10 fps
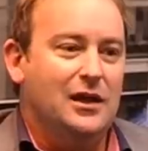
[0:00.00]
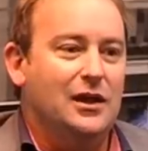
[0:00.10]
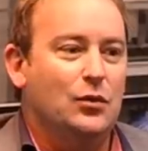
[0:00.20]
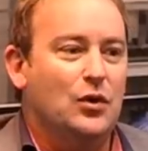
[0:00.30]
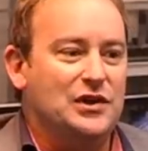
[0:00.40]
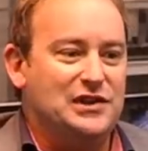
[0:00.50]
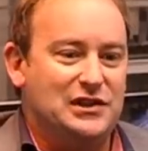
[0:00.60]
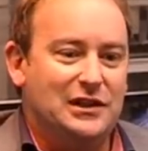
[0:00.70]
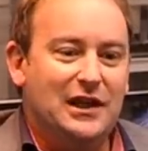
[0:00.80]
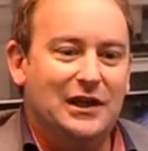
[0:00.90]
Yeah, there was.
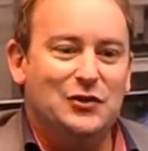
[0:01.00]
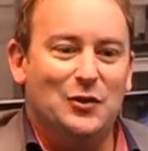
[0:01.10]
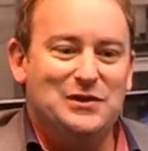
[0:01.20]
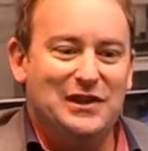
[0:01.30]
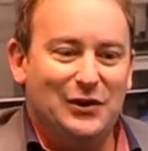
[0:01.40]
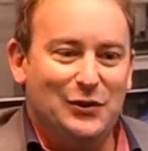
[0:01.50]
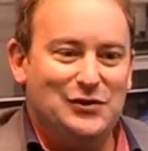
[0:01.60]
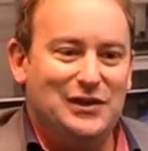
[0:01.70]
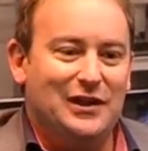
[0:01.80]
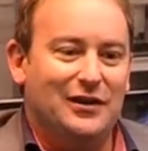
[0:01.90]
Actually, Danny Thompson,
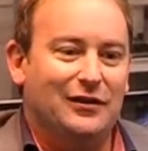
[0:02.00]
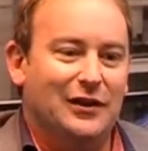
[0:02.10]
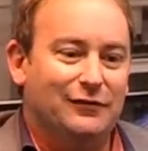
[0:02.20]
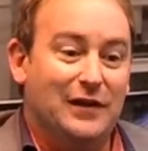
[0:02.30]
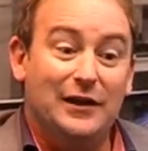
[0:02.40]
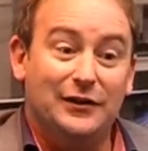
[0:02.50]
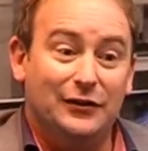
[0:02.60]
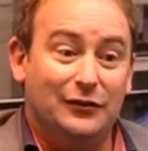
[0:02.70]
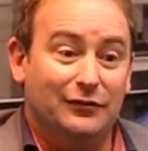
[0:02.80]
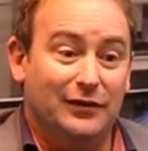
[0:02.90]
who's our
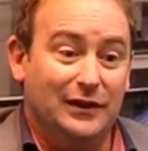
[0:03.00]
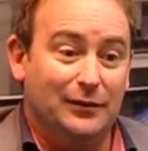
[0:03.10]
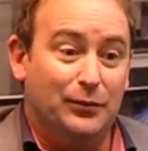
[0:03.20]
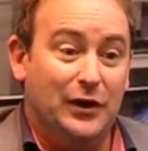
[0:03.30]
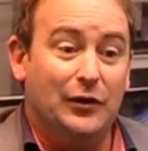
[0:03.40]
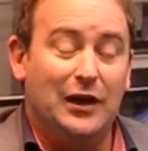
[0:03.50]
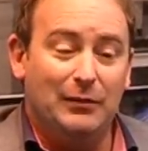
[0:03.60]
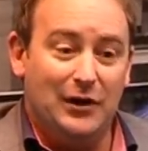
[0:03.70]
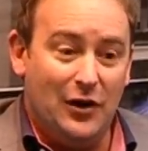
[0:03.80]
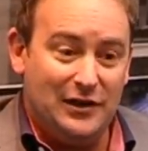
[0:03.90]
founder of the parent
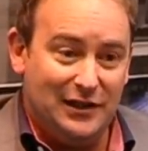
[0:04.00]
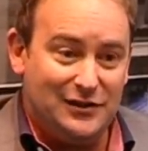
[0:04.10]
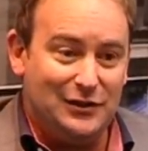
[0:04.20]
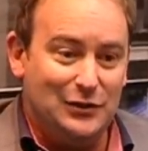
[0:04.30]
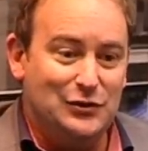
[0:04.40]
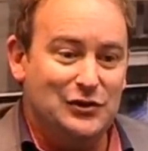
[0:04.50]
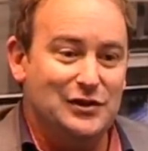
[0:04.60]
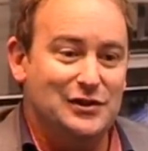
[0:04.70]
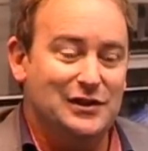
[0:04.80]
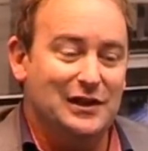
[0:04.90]
company High Tech
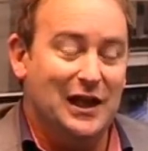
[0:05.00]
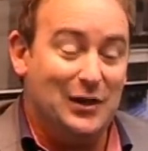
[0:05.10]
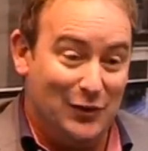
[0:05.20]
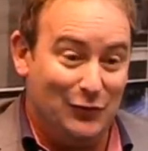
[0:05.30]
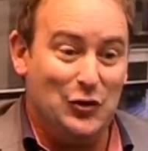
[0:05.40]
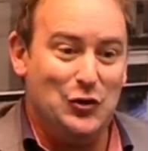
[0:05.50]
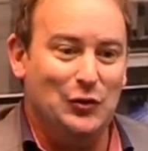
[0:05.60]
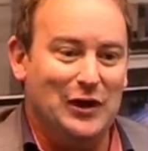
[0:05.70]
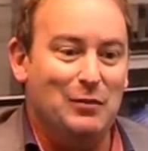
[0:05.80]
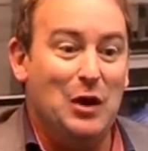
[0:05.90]
Solutions, had a
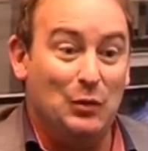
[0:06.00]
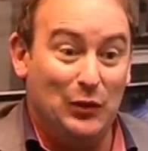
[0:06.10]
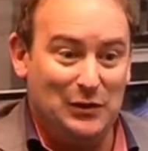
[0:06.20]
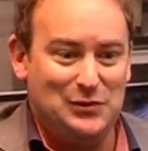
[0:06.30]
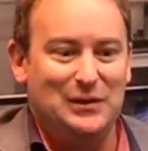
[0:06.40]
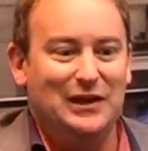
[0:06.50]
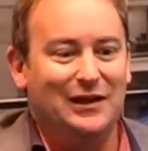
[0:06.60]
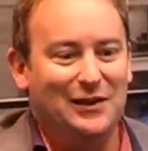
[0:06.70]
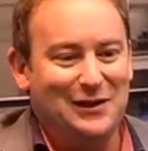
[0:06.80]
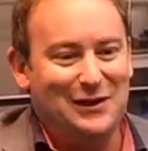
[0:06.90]
eureka moment when he was in
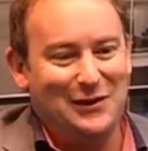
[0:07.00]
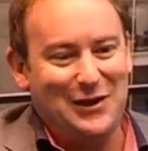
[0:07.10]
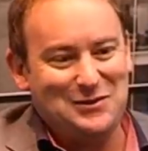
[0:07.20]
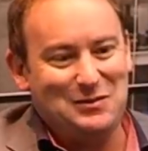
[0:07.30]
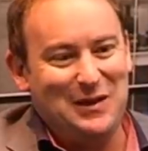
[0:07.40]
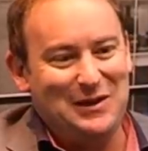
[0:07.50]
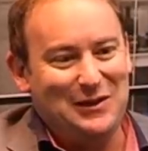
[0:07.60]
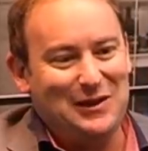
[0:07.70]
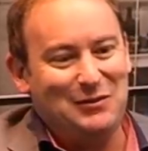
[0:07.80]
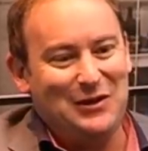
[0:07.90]
a customer
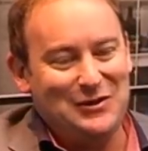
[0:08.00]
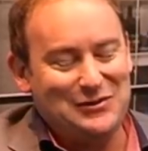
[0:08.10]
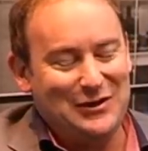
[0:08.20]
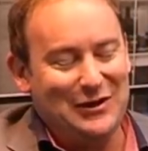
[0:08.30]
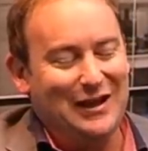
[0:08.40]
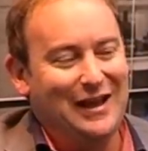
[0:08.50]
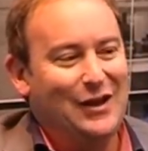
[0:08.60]
meeting a number of years ago.